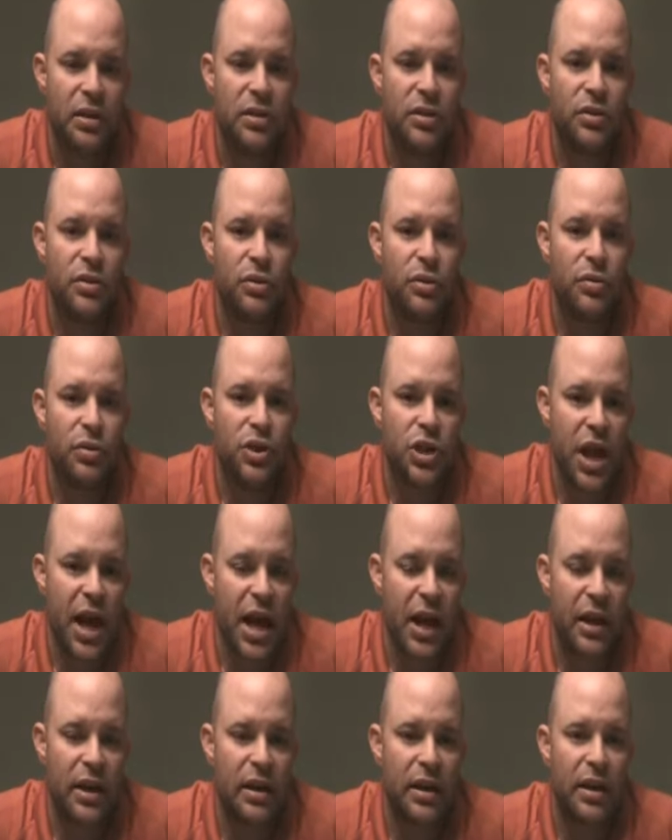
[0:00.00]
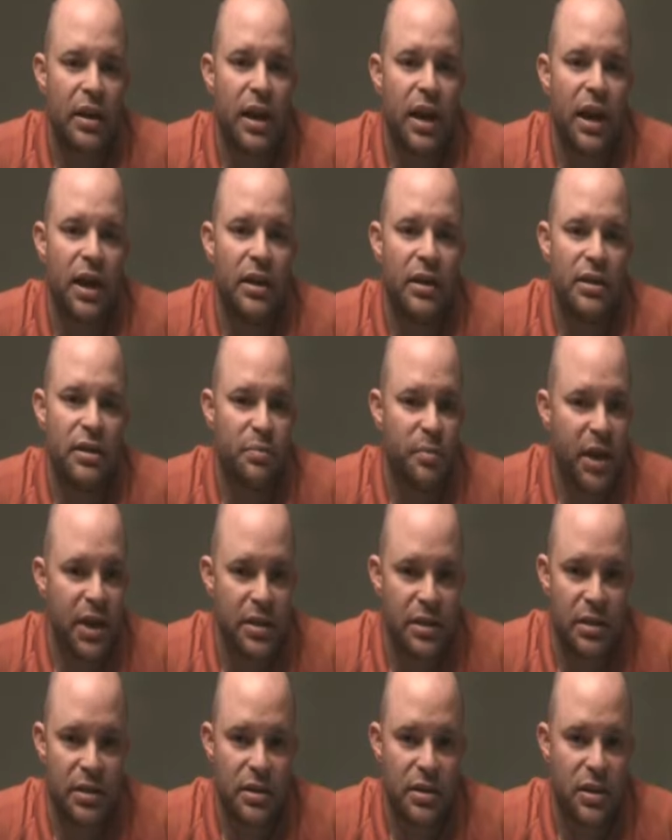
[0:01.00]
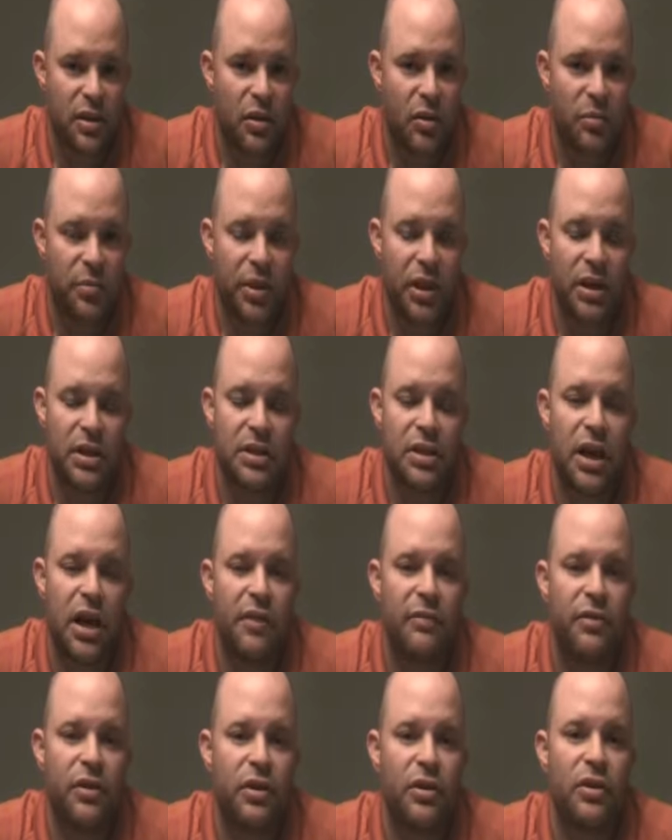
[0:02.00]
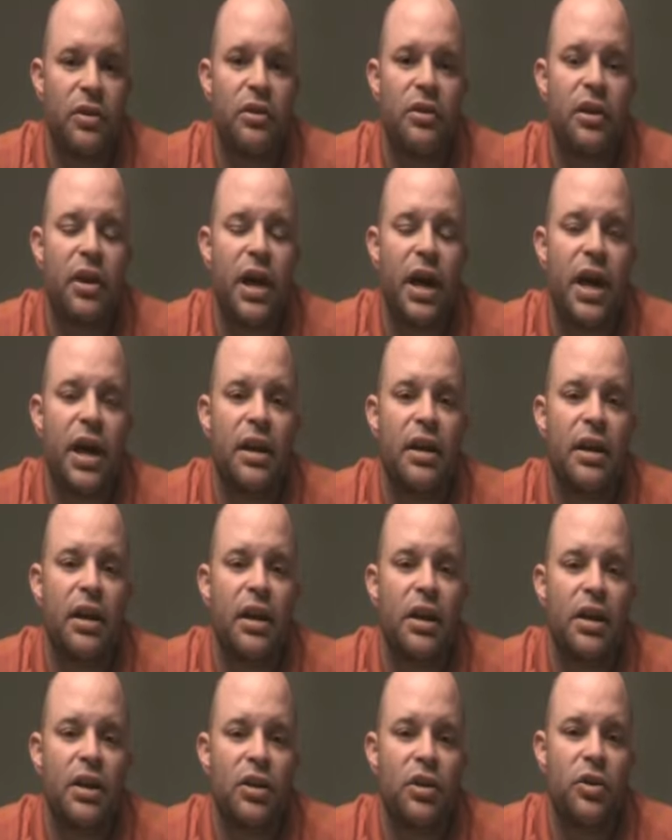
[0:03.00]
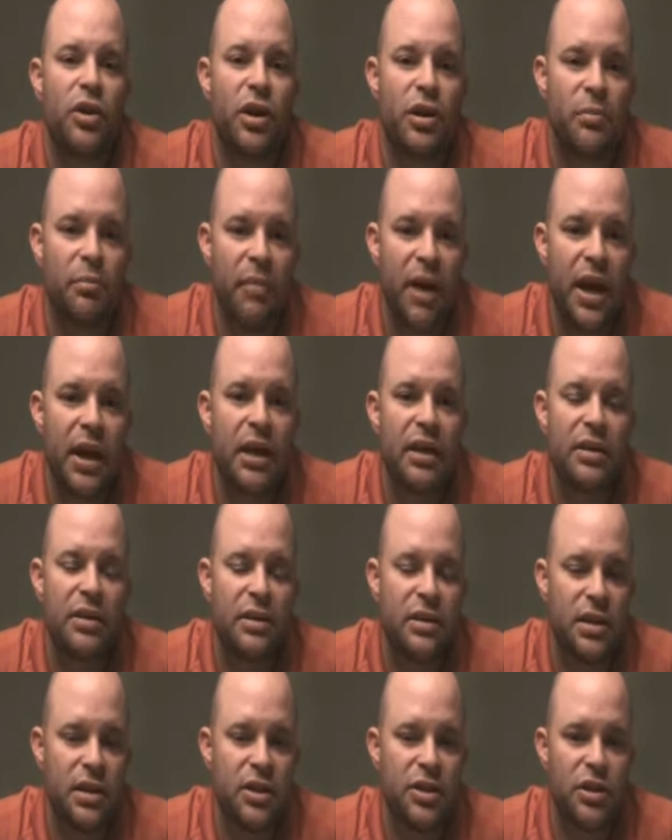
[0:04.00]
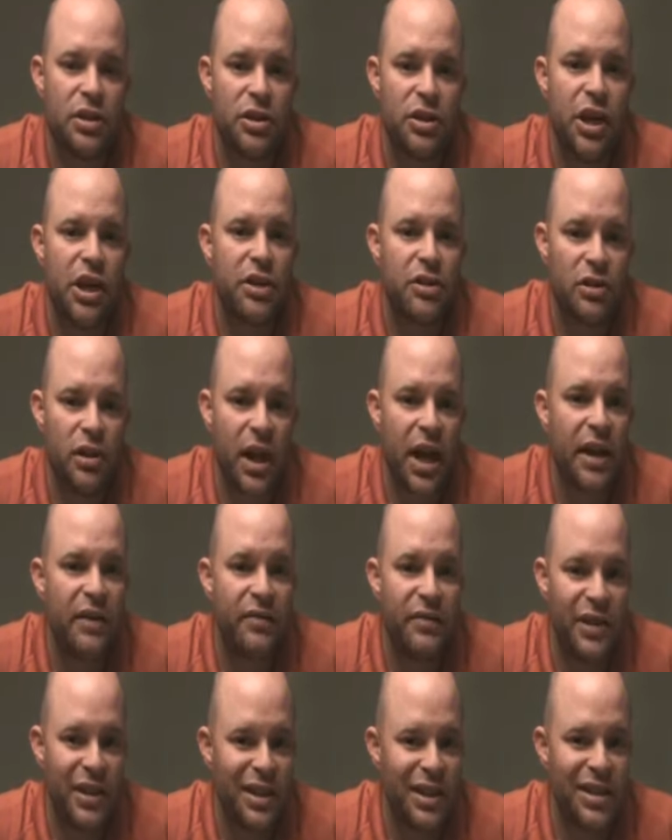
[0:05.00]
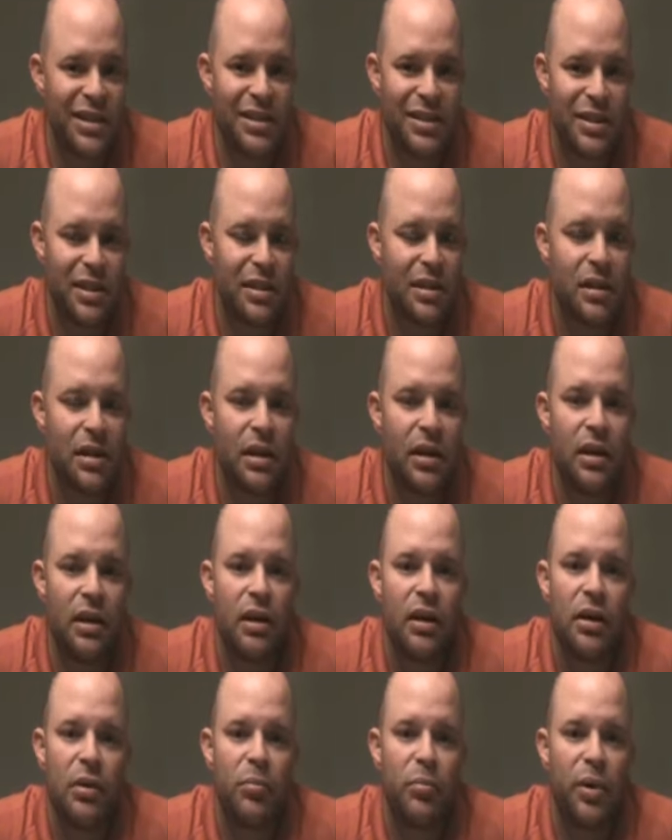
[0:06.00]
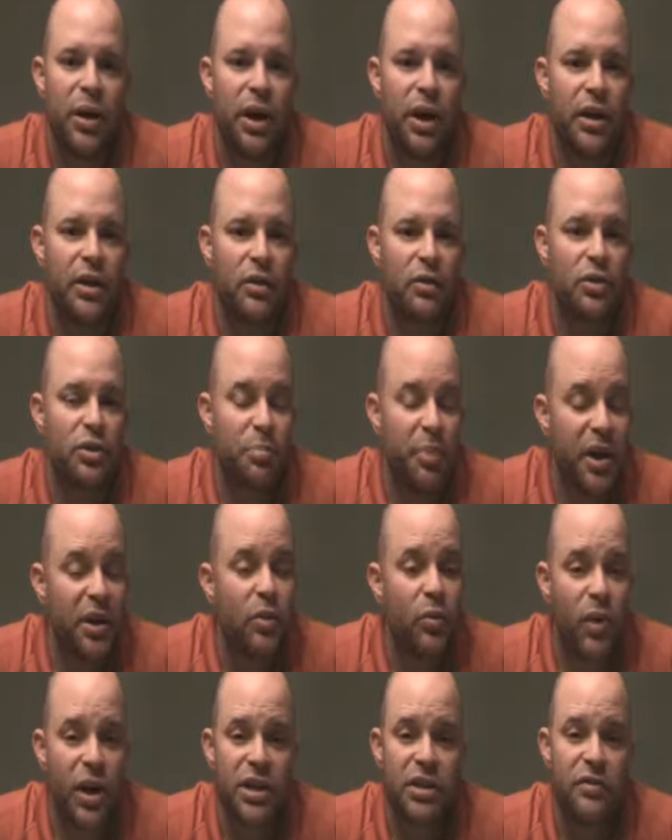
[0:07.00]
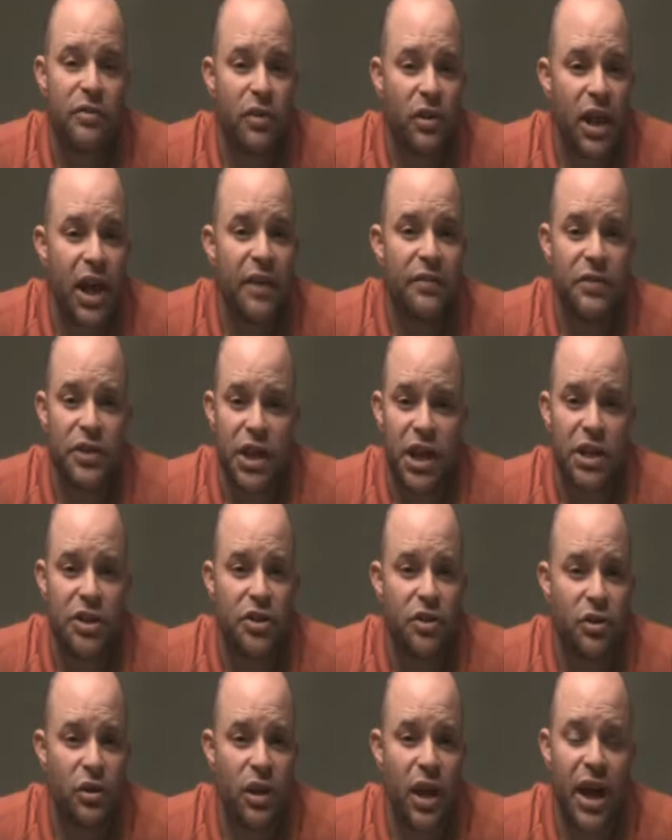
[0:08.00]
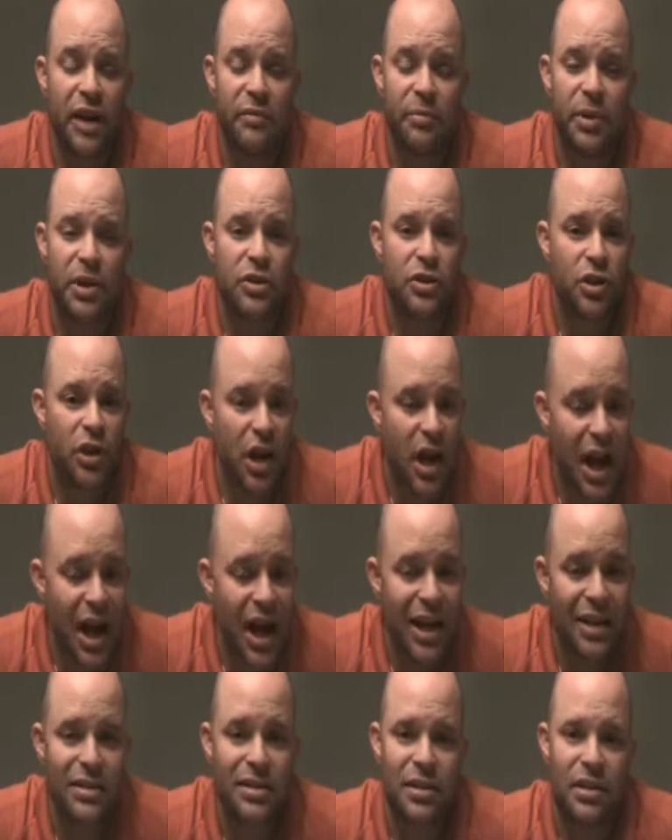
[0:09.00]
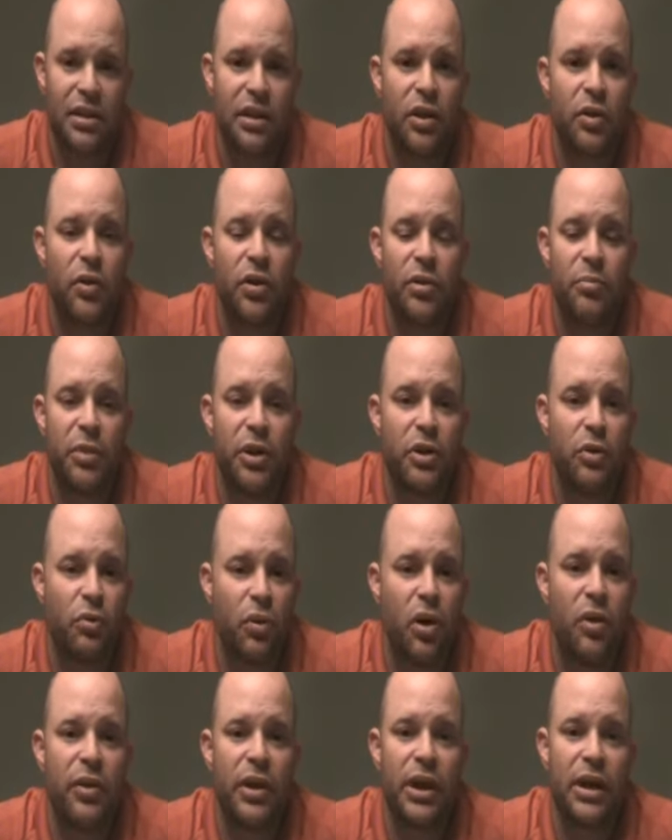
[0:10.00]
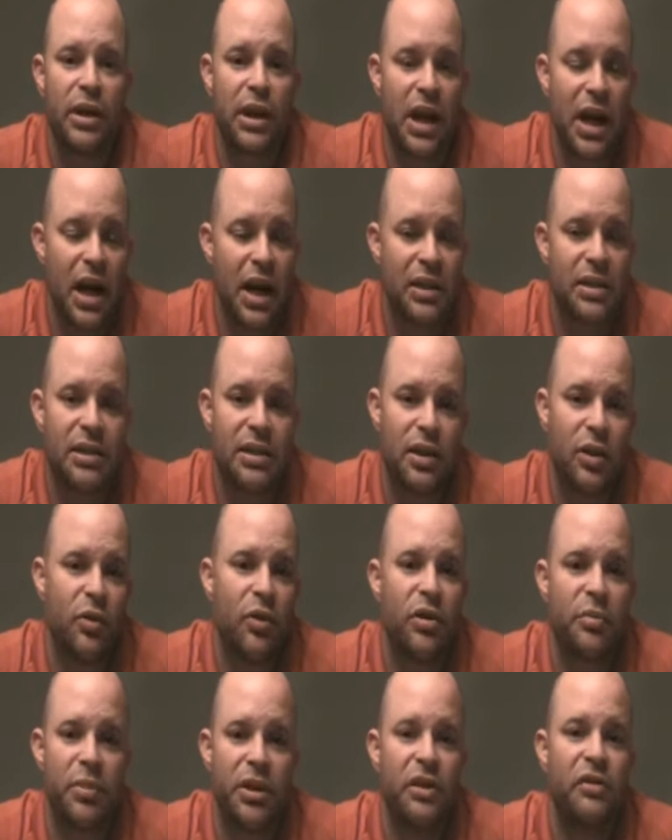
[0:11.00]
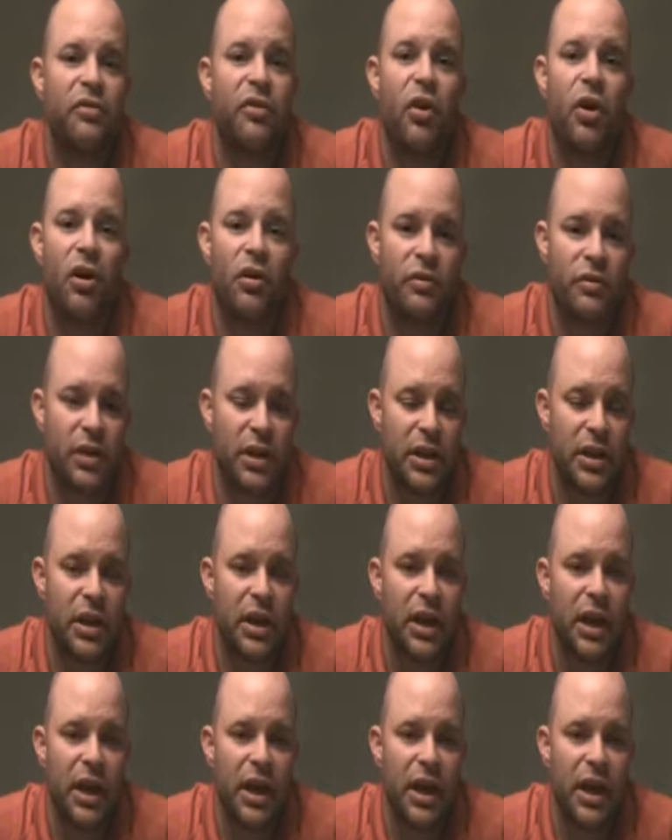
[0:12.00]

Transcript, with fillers: to Jack and his message, you know, because I've learned that you can make a decision to change your life in an instant, but you'll spend the rest of your life changing your life because you're constantly going to be growing and constantly going to be evolving.